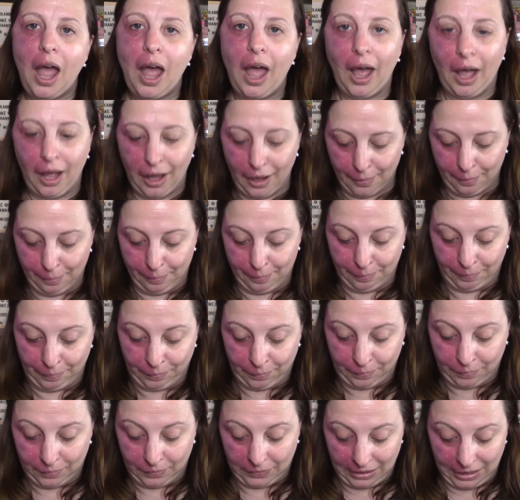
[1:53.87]
Um,
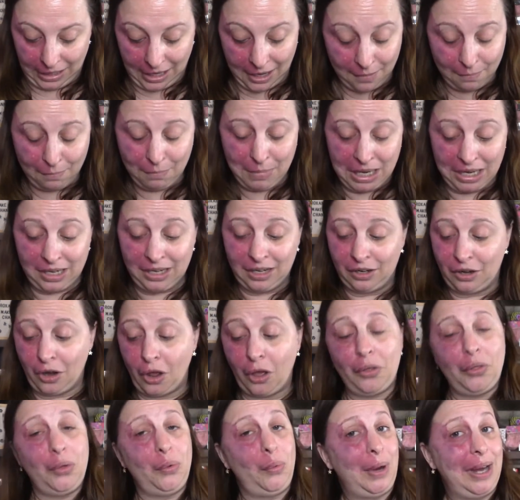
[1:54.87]
it made it
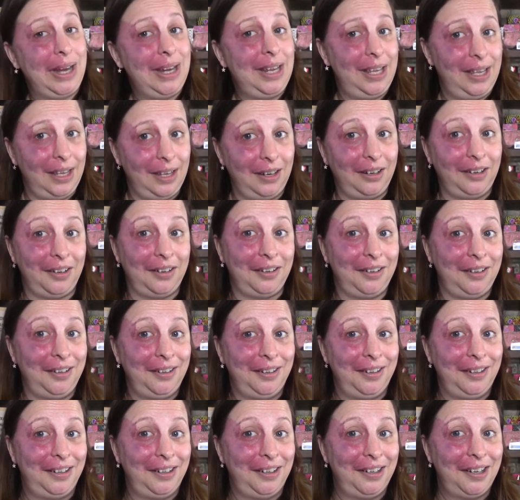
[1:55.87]
all the way here
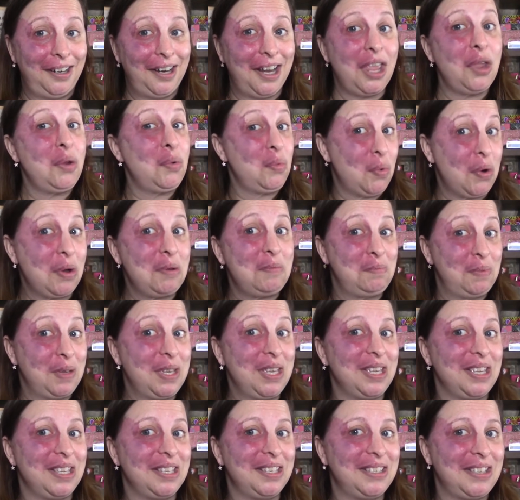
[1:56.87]
in one
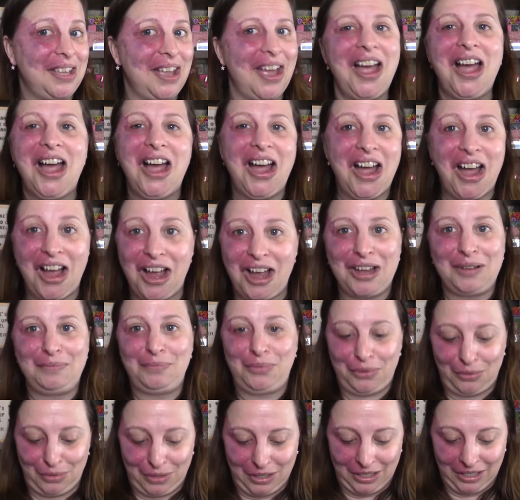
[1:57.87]
piece. I'm
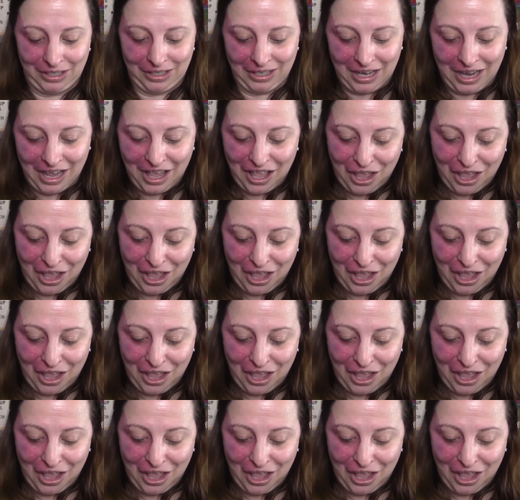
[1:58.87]
thrilled.